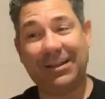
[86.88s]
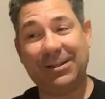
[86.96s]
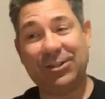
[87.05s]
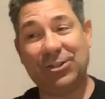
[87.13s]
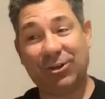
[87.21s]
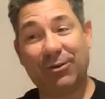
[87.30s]

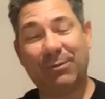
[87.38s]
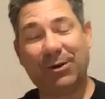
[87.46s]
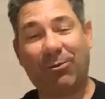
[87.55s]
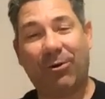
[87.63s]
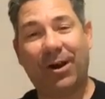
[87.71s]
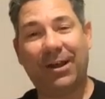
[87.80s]
Jerry
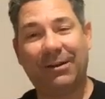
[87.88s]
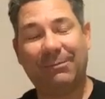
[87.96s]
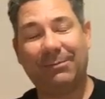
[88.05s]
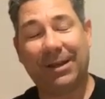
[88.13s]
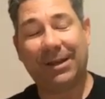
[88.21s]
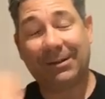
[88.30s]
Maguire,
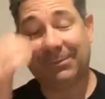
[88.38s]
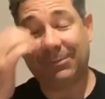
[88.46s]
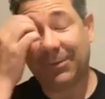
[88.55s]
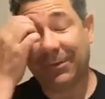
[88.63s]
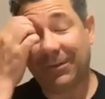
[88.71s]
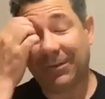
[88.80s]

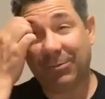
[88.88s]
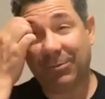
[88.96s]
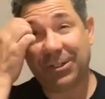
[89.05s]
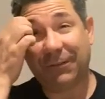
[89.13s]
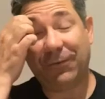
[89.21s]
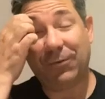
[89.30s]
of
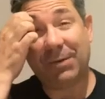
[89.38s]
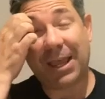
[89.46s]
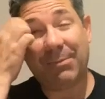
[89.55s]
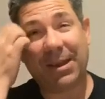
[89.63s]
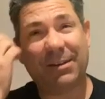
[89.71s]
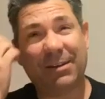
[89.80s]
which the film
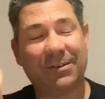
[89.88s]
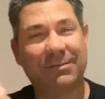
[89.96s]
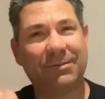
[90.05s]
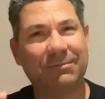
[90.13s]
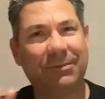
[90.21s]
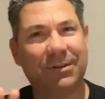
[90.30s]
came out
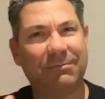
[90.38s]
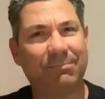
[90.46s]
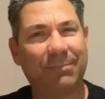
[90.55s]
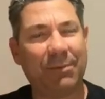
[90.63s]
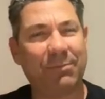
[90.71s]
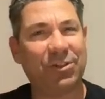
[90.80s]

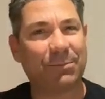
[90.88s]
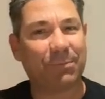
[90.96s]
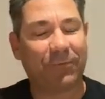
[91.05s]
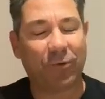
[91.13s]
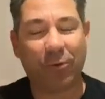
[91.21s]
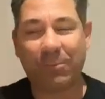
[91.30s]
maybe just
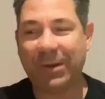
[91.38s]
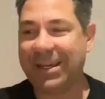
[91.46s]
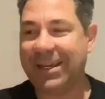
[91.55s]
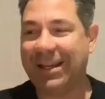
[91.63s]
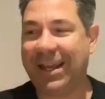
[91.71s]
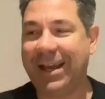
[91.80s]
before Be
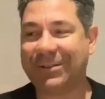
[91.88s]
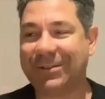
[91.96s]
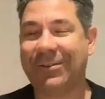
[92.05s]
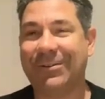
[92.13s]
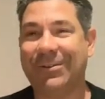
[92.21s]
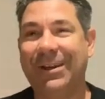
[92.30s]
Here Now.
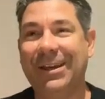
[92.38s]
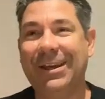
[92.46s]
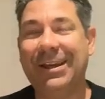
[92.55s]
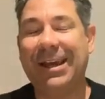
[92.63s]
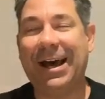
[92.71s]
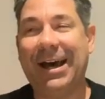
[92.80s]
So
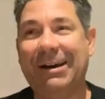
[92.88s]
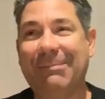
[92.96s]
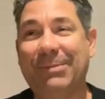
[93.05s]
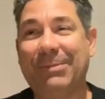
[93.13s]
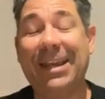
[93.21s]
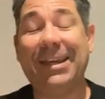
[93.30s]

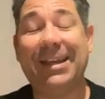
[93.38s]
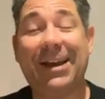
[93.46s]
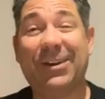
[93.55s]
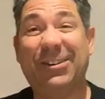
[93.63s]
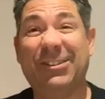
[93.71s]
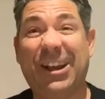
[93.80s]
Be Here Now
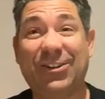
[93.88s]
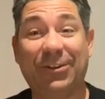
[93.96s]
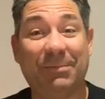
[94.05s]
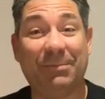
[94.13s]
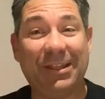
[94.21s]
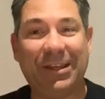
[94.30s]
could
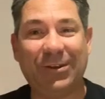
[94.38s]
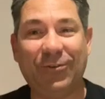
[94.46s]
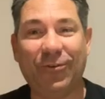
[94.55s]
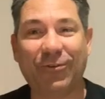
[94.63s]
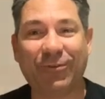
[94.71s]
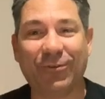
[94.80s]
actually be the
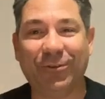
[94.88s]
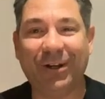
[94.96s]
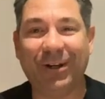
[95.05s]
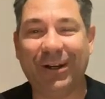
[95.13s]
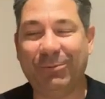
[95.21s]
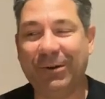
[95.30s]

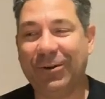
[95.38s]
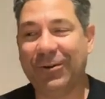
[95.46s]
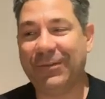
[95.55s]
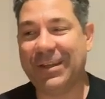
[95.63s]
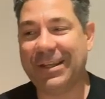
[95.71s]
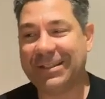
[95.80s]
inaugural winner
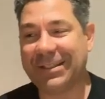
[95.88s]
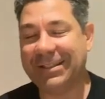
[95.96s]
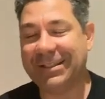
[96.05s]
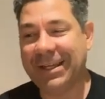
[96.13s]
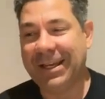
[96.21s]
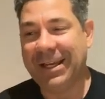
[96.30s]
of this.
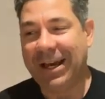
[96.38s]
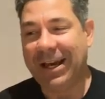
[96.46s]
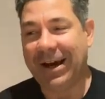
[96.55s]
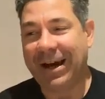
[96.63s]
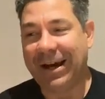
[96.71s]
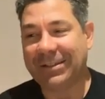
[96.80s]
And
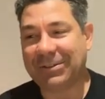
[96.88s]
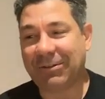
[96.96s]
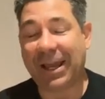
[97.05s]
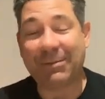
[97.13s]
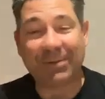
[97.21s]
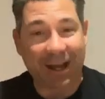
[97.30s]
so I
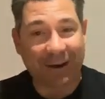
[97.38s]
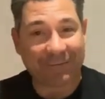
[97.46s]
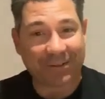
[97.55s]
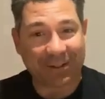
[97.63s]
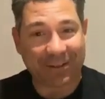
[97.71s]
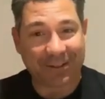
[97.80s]
named it
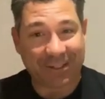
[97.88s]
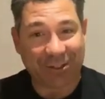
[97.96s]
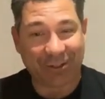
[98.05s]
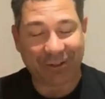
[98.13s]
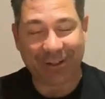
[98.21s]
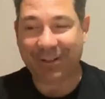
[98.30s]
after the
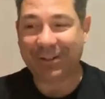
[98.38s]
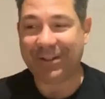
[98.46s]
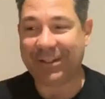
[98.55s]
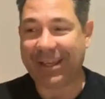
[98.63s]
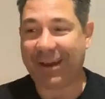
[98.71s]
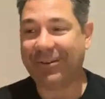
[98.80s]
titular
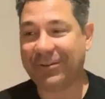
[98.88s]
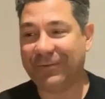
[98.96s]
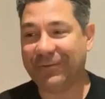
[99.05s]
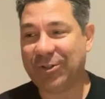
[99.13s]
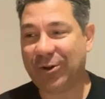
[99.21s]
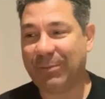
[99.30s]
character
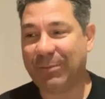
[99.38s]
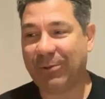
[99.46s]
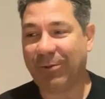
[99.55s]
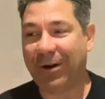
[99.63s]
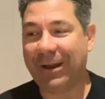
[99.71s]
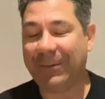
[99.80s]
of Jerry
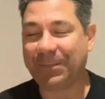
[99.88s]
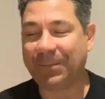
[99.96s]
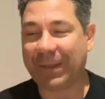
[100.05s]
Maguire